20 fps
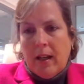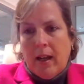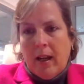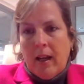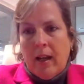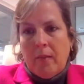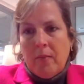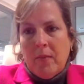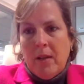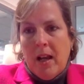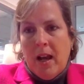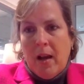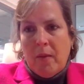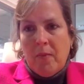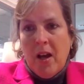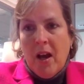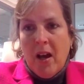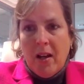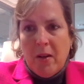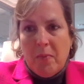I'm
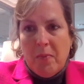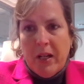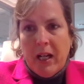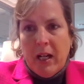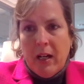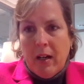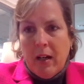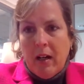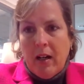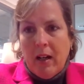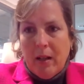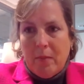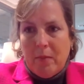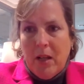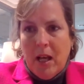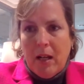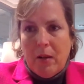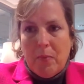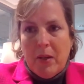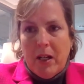not a bear. I'm
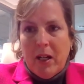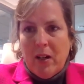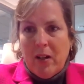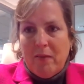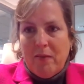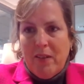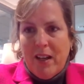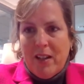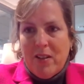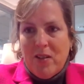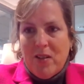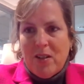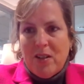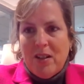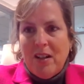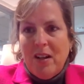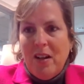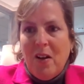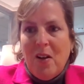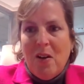not a bear
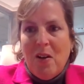investor,